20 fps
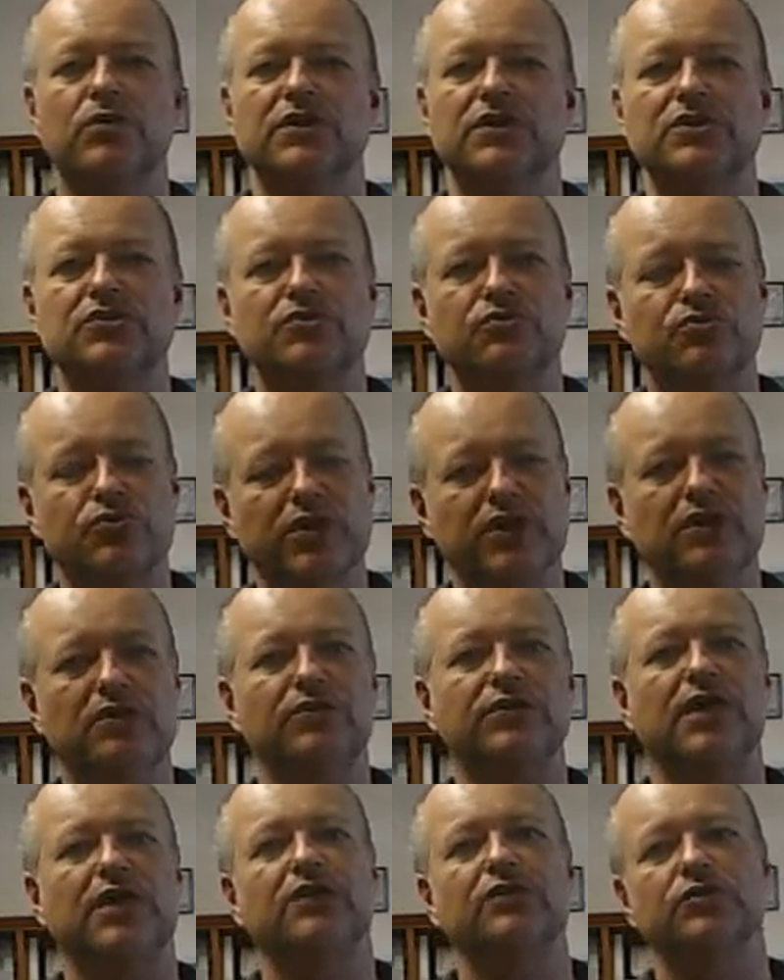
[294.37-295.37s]
It's critical to
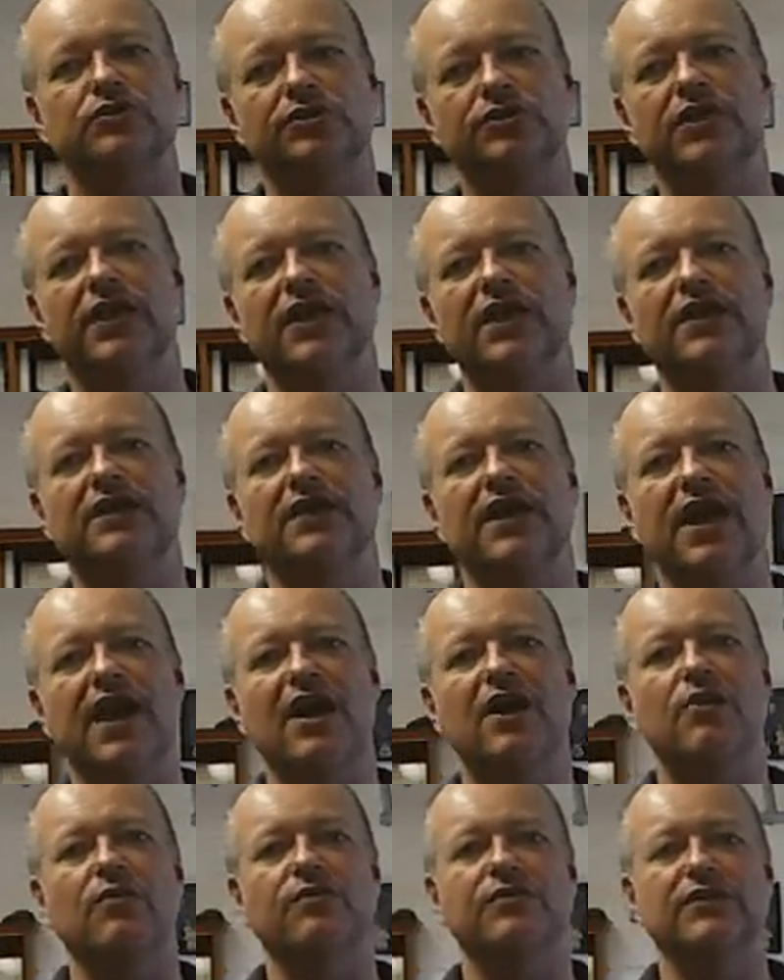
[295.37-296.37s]
understand
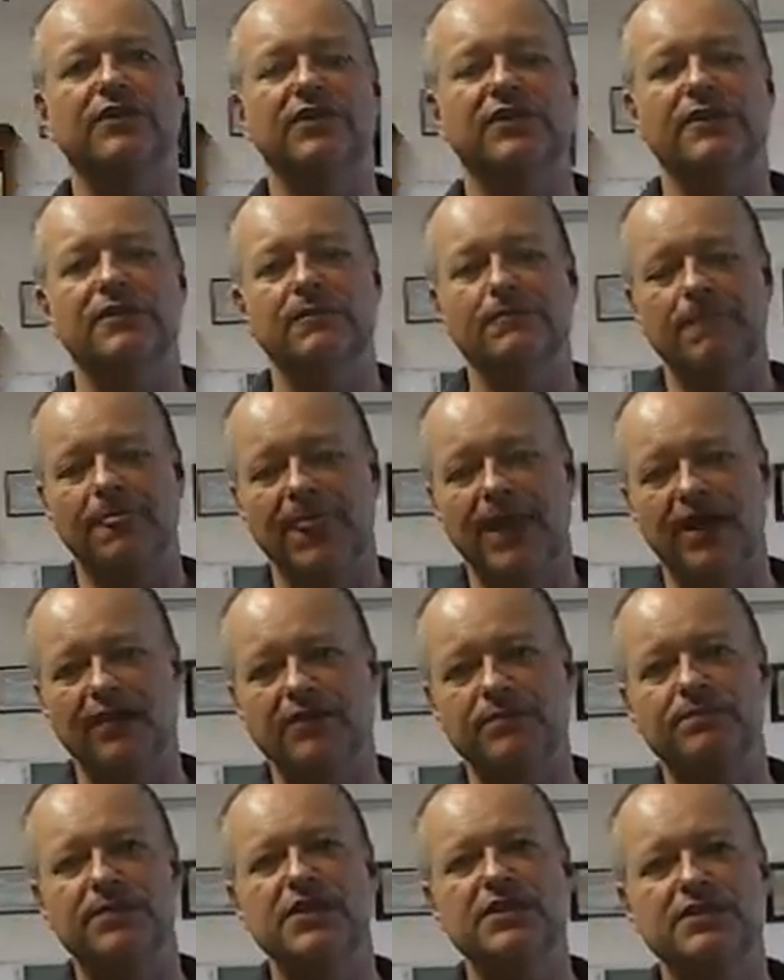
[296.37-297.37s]
how the
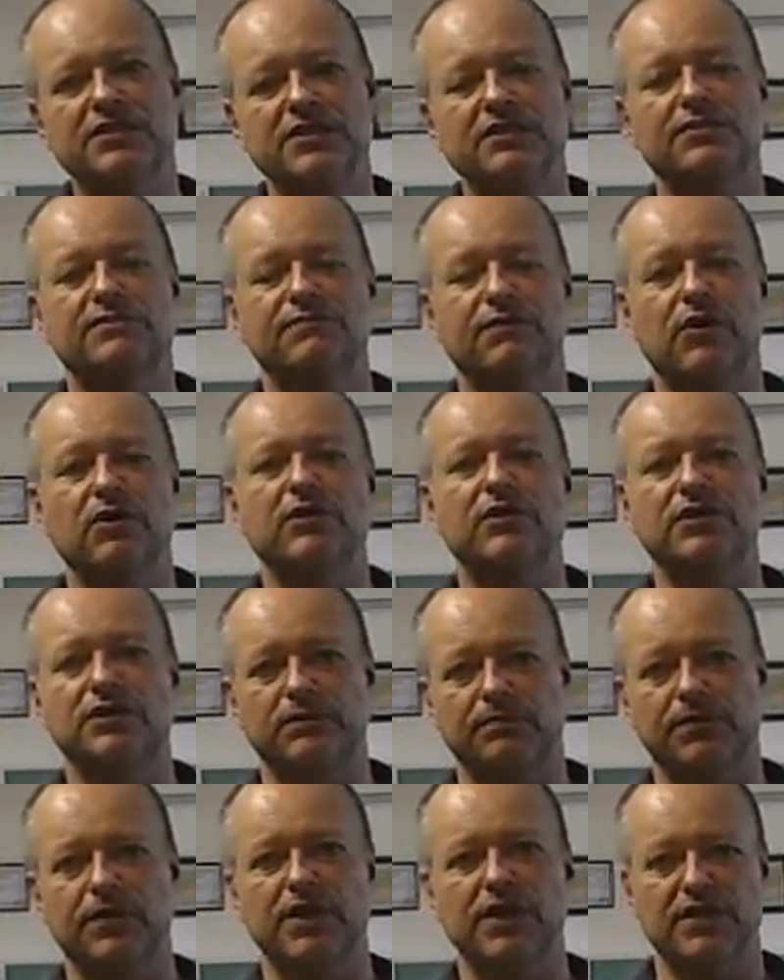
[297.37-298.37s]
pieces fall into
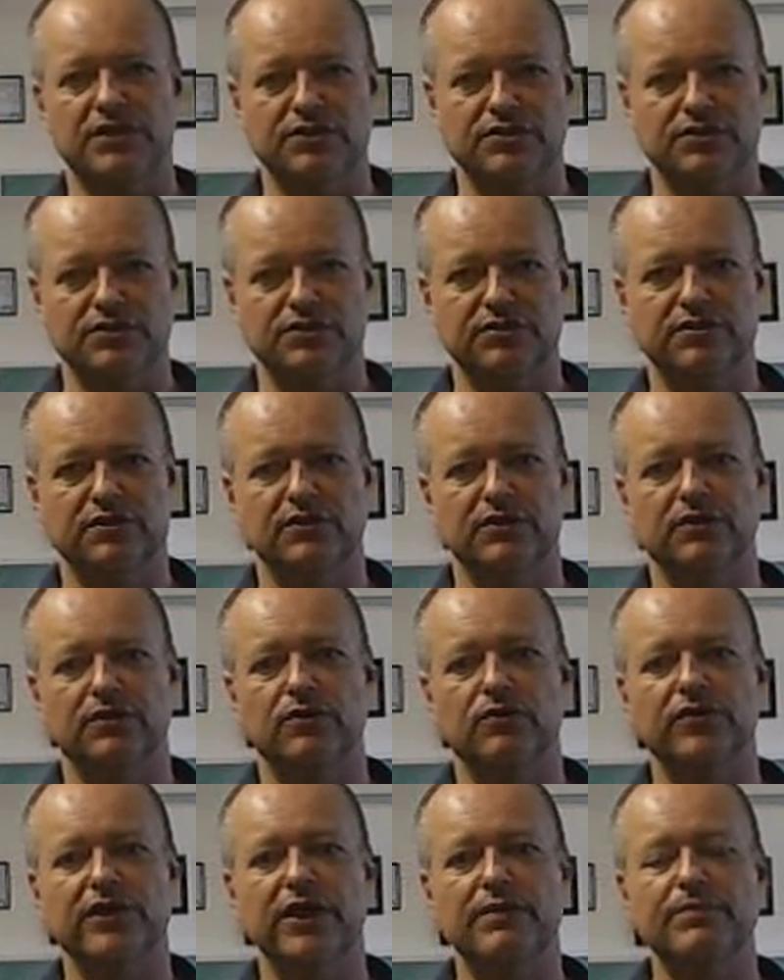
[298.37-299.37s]
place,
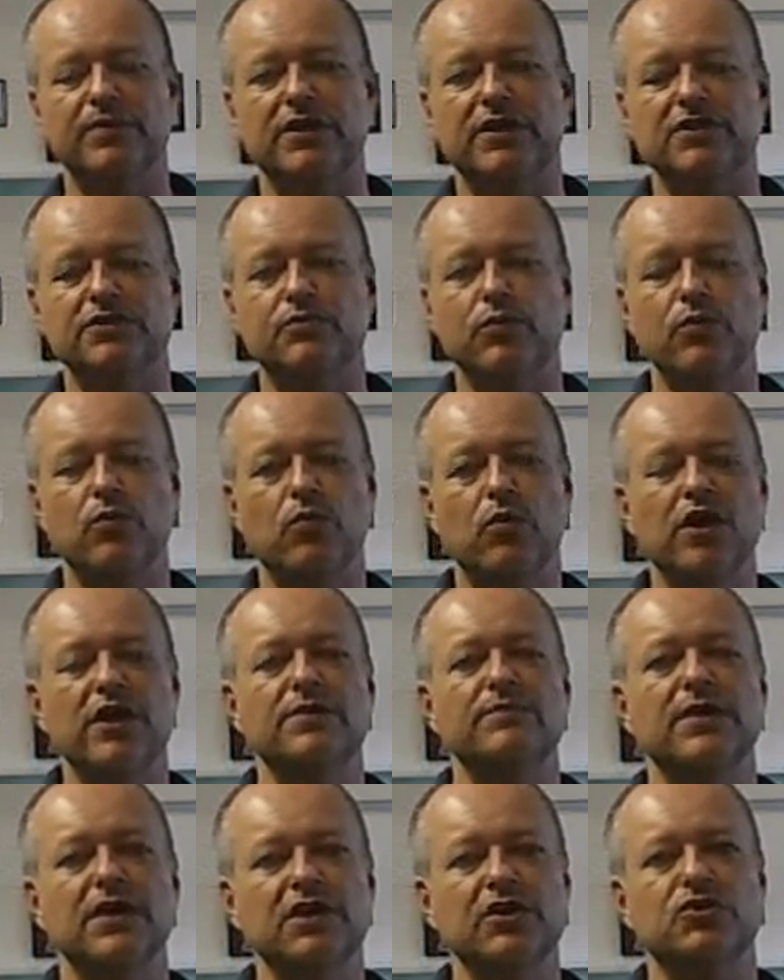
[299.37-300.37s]
okay, because we want to
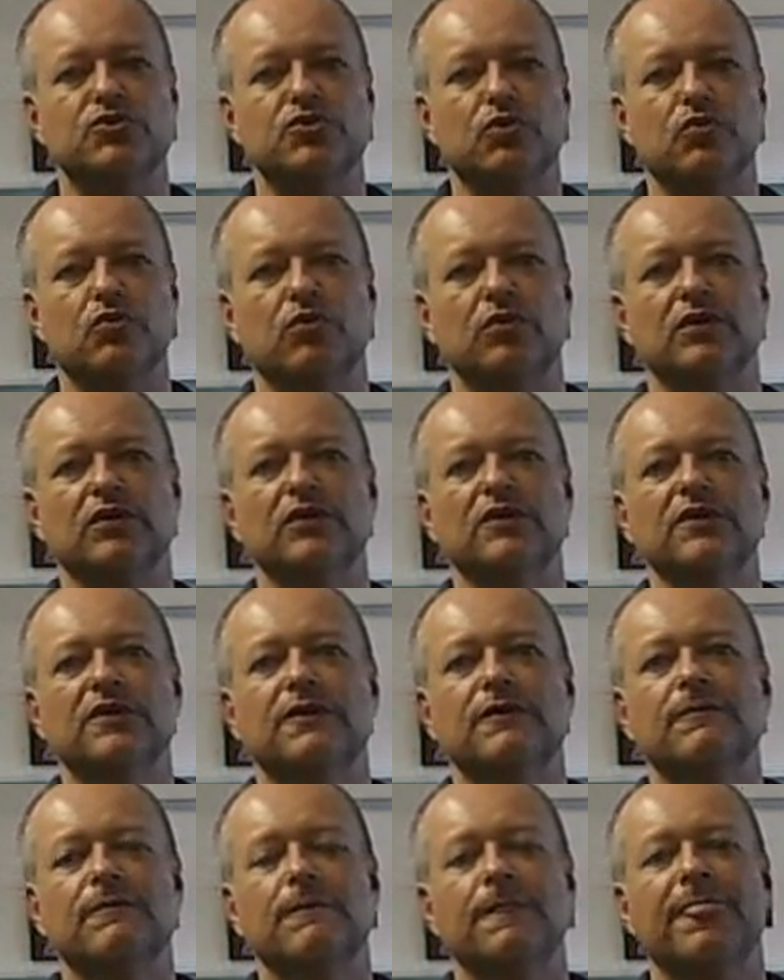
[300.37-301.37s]
make sure
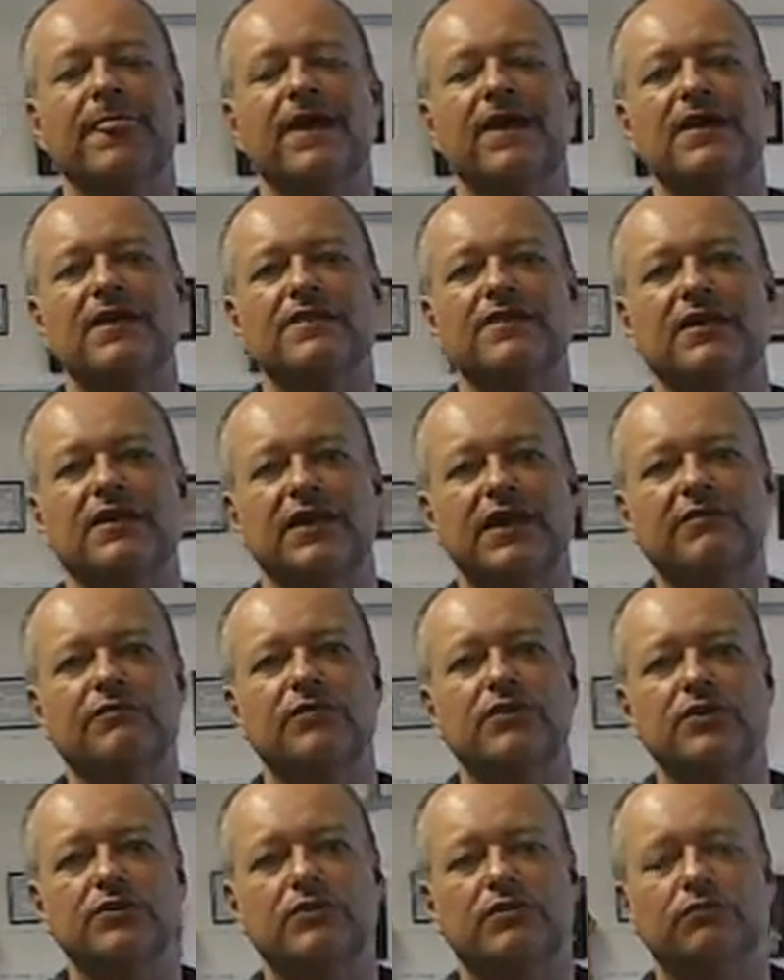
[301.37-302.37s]
the level
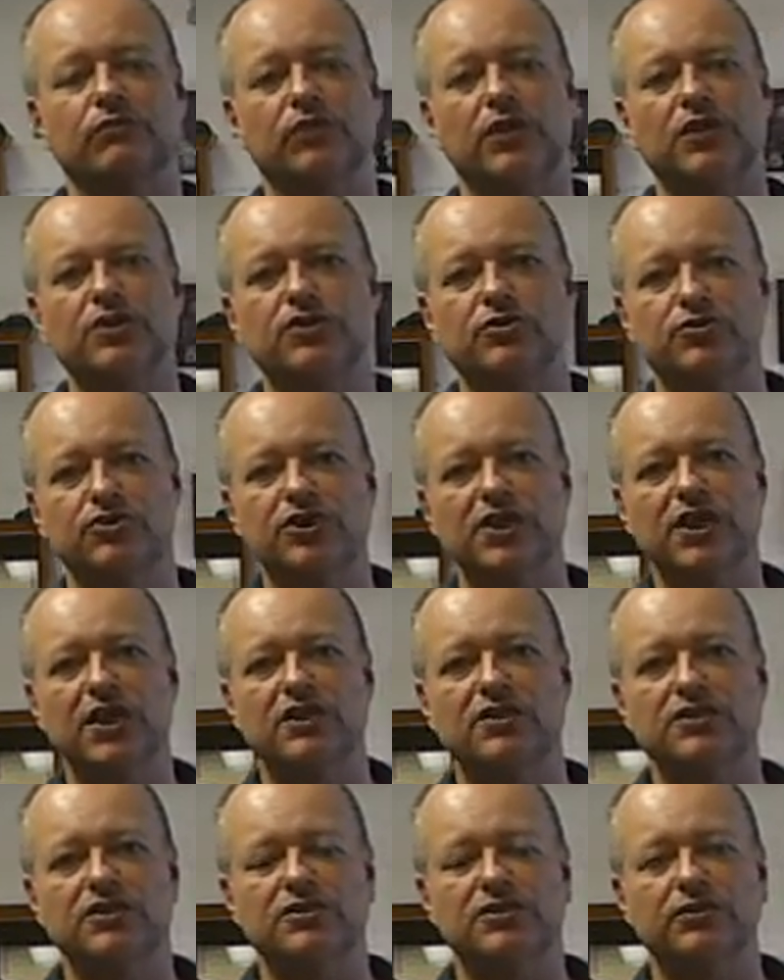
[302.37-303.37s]
of relational change
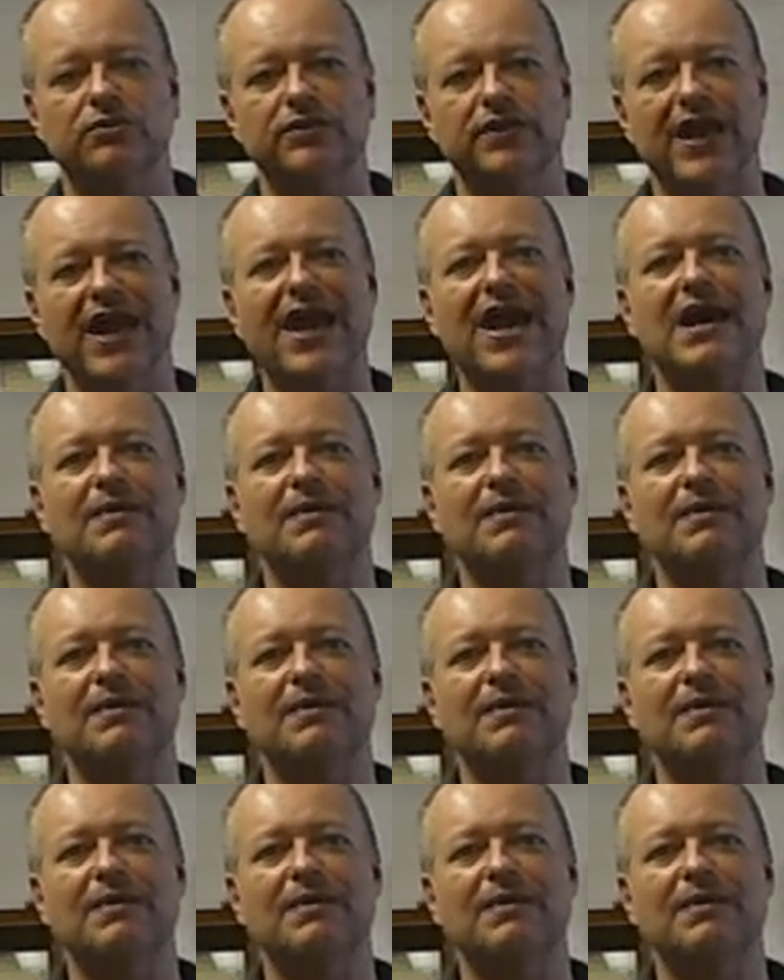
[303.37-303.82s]
is going to happen